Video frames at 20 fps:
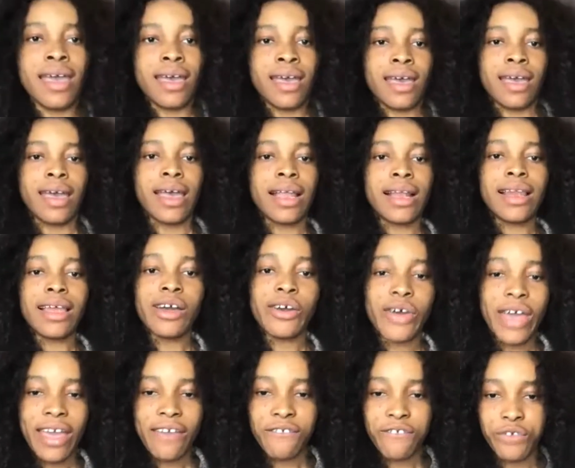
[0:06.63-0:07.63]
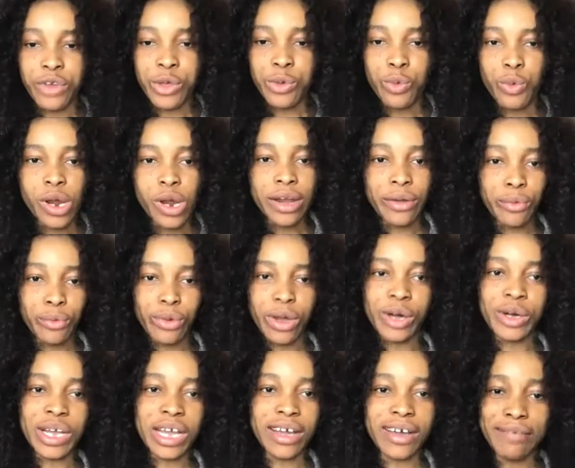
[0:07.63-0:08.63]
Hello everyone,
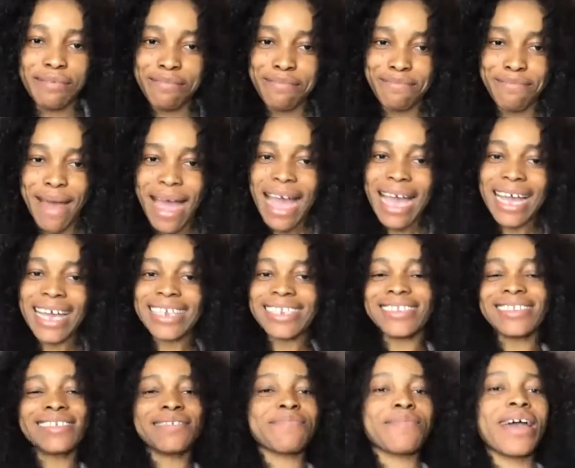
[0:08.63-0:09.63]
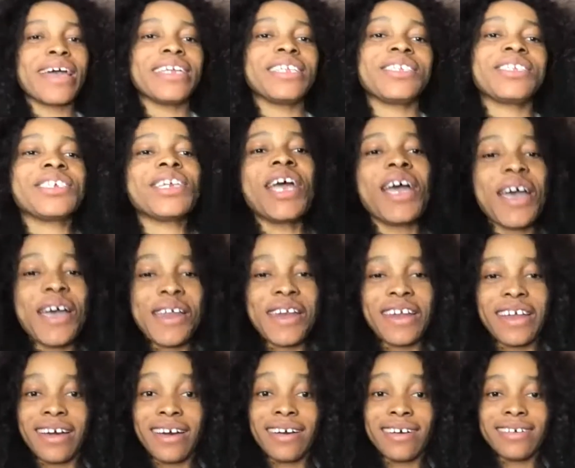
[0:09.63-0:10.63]
welcome back to my
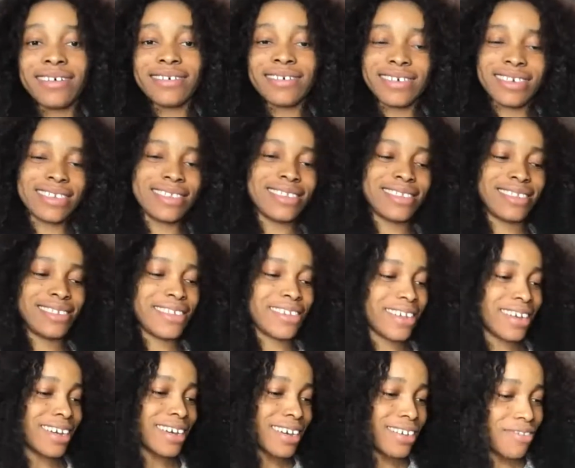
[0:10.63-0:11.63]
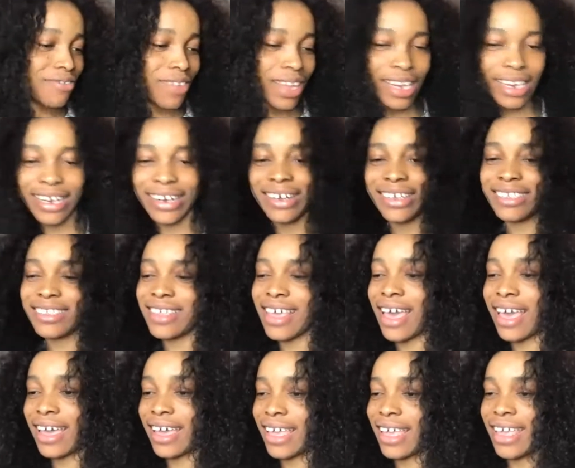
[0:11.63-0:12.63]
channel. It's your girl valeenovarah
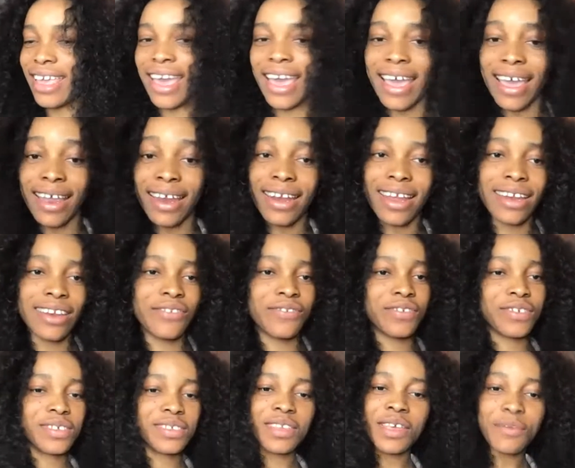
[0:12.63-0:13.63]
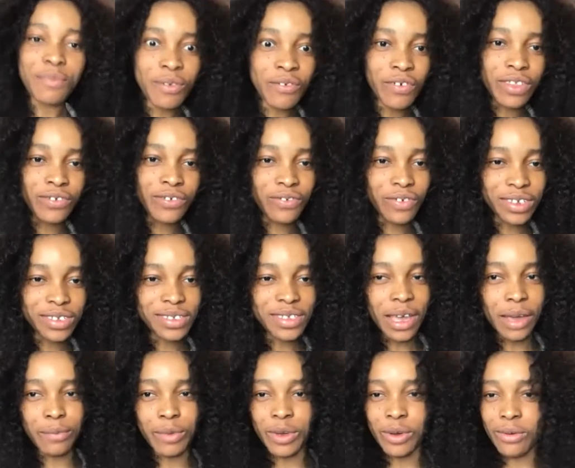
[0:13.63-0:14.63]
again, and if you're seeing me for the first
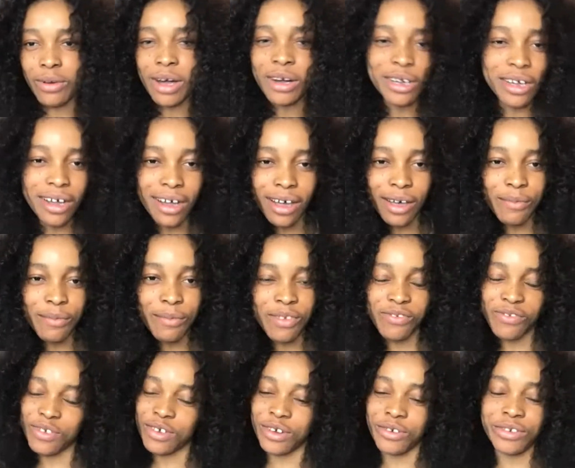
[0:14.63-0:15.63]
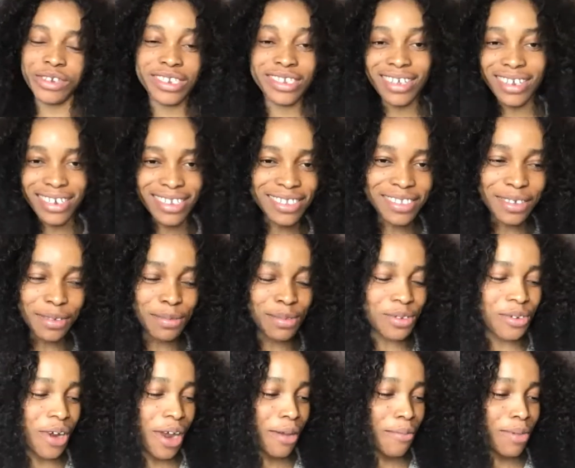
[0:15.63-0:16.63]
time, you're welcome. If you're a returning
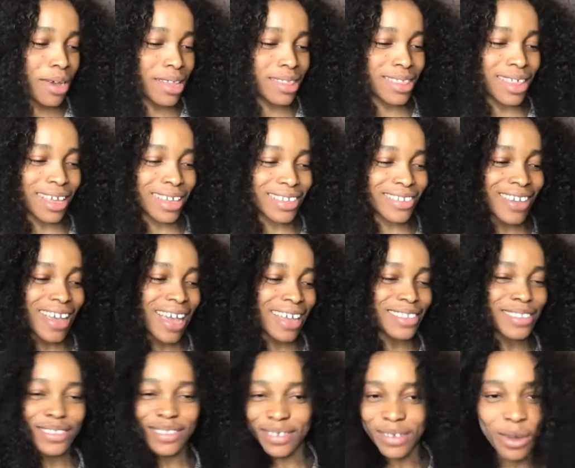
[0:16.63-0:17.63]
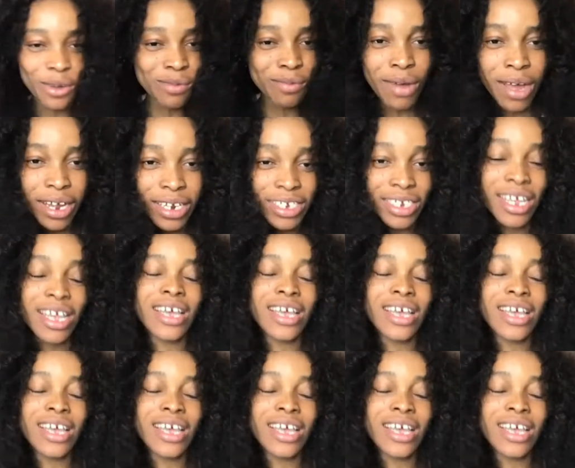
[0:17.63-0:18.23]
subscriber, thank you guys so much.